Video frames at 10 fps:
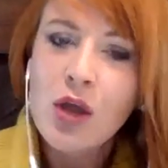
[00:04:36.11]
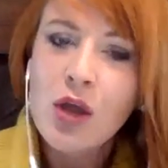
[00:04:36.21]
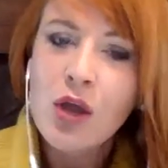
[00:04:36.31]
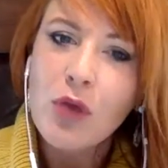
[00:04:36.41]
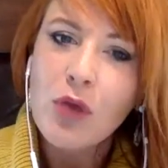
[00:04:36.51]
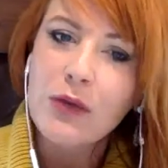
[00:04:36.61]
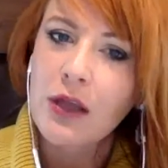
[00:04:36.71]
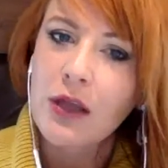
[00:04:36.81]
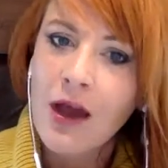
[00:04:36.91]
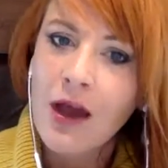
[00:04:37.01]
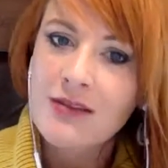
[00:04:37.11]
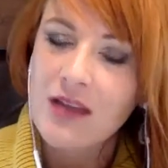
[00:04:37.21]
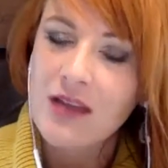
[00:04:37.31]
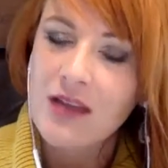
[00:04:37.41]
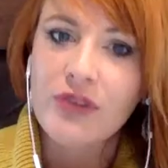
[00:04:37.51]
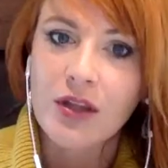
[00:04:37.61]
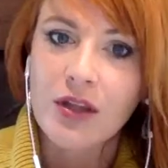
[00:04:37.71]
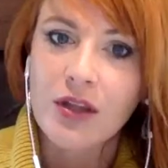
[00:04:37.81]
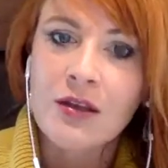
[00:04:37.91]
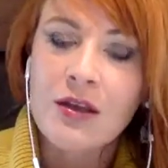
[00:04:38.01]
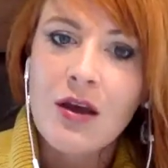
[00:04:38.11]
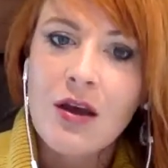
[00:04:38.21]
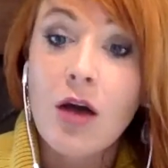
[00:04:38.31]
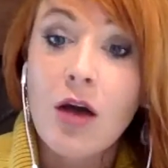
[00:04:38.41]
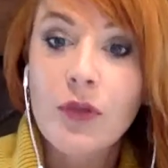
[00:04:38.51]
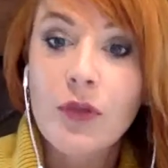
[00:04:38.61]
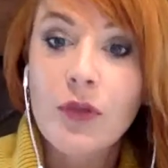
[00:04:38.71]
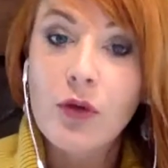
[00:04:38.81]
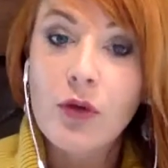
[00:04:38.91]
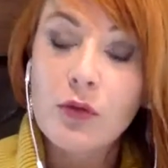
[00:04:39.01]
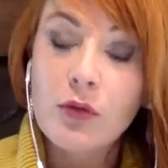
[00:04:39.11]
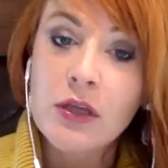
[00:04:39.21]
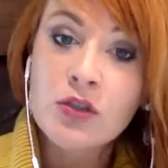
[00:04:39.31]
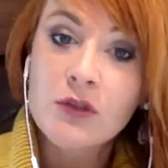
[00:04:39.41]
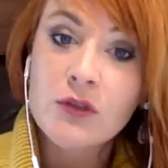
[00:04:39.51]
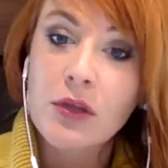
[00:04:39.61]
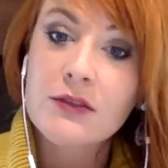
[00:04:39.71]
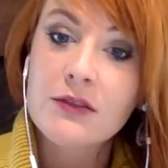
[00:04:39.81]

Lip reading: And nobody really has that feeling. Although it would be interesting, because